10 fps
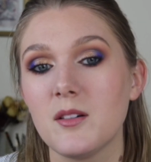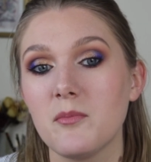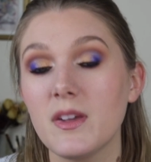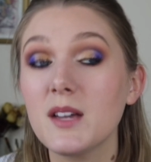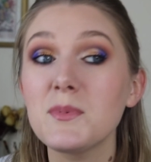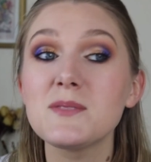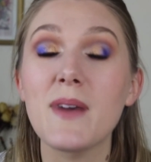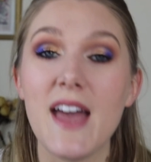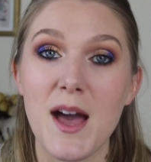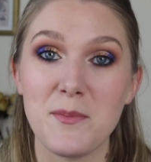Makeup is
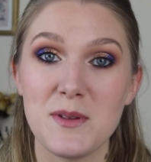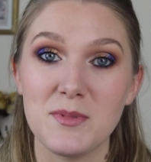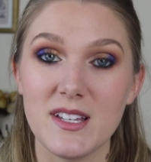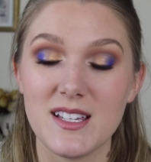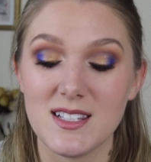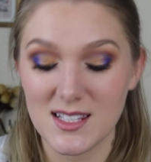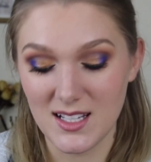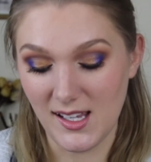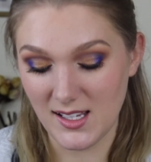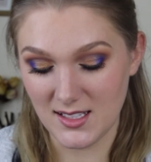my happy place,
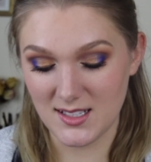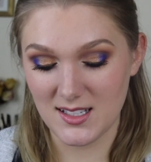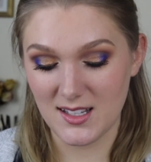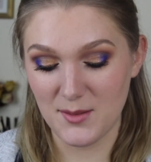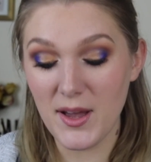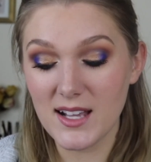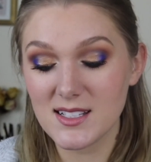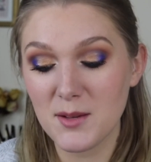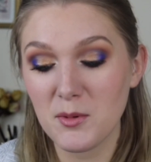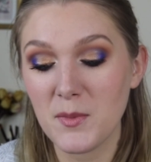and the
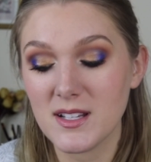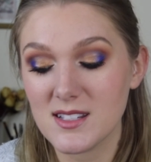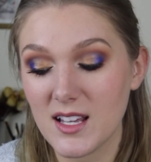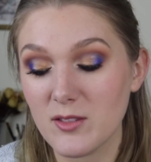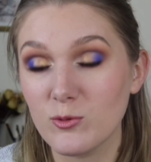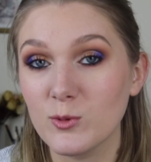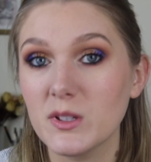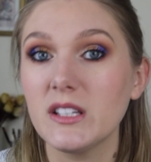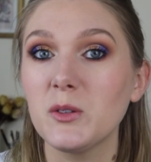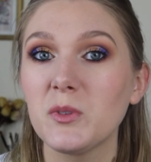past couple months I
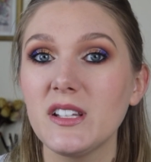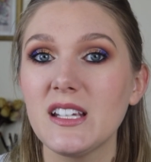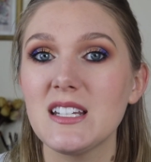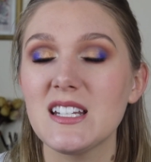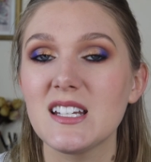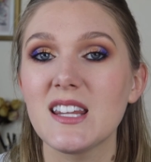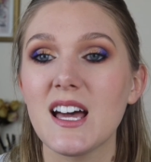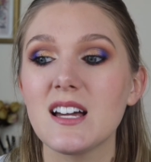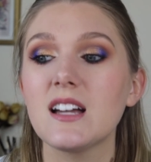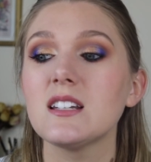really needed
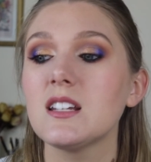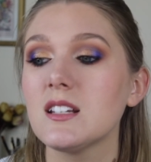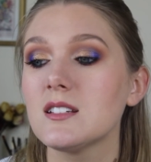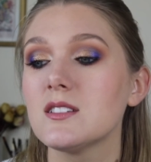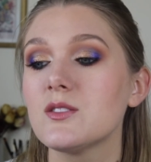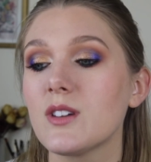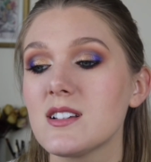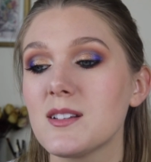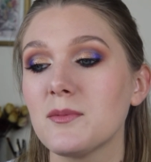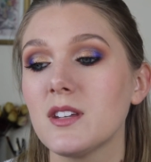that. I needed to try
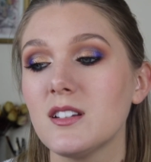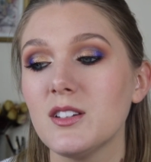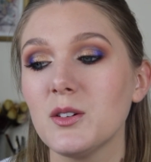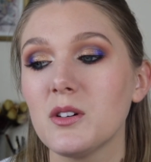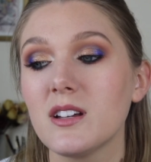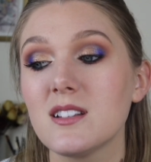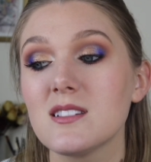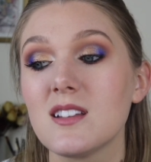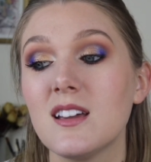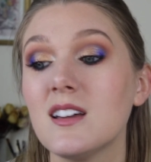something new, and
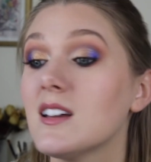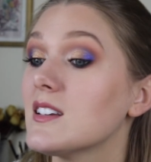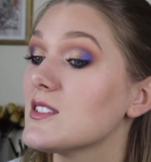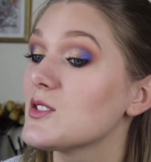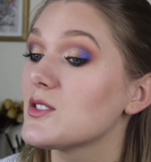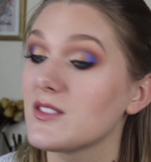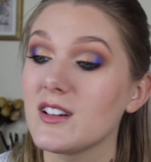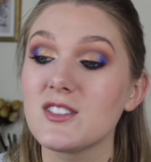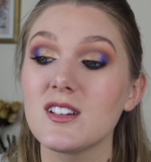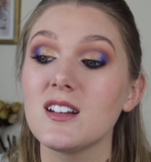as
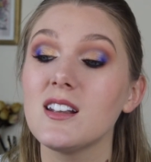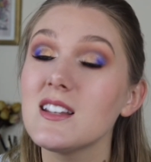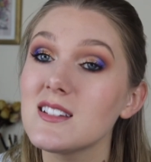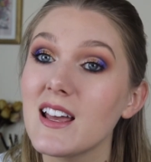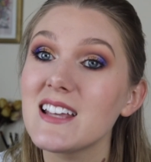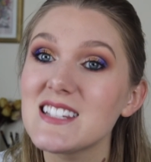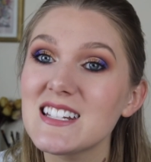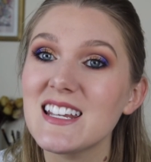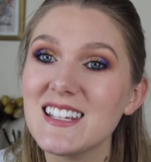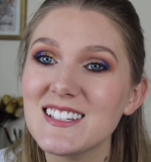strange as
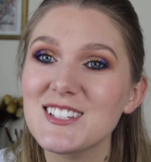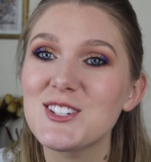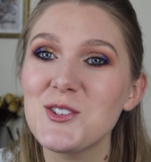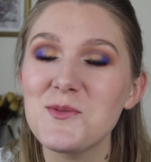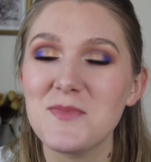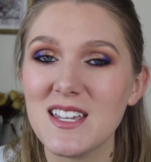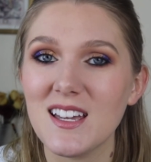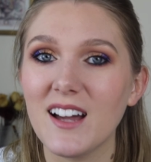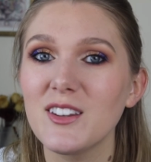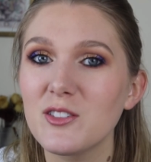it is to me,
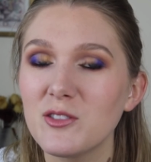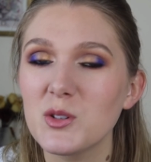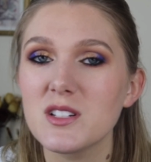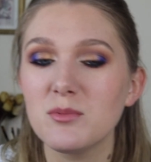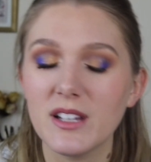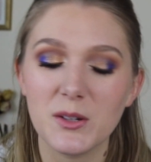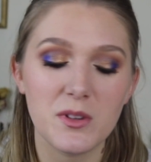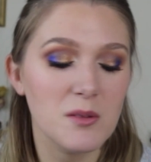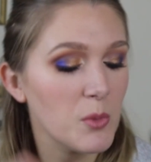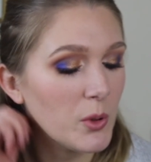I look forward to playing
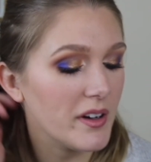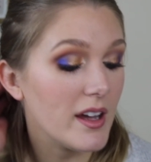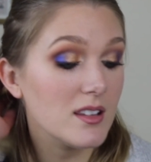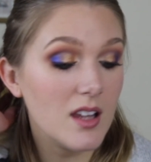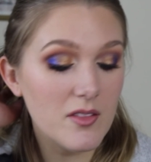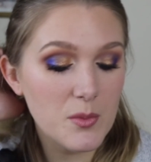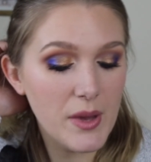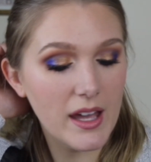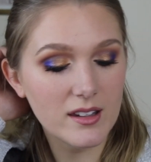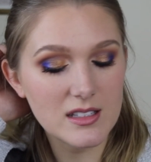with it more. I love the
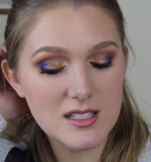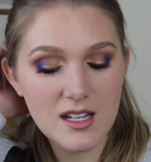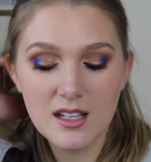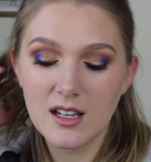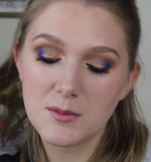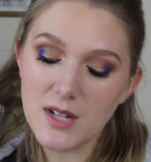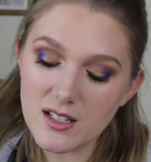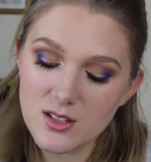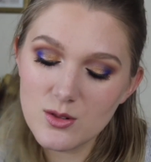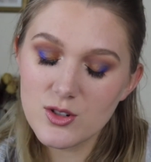palette.
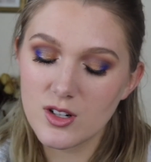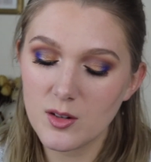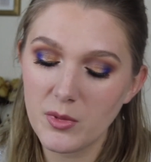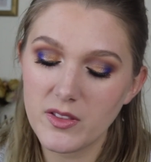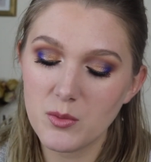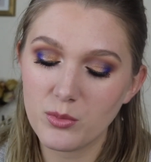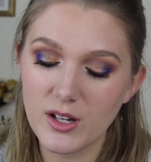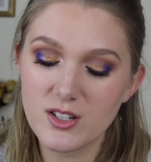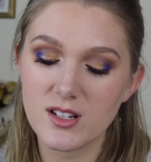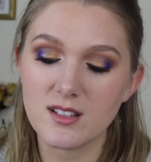Not too sure about the
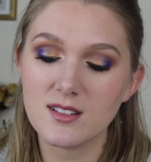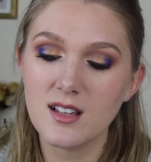brushes.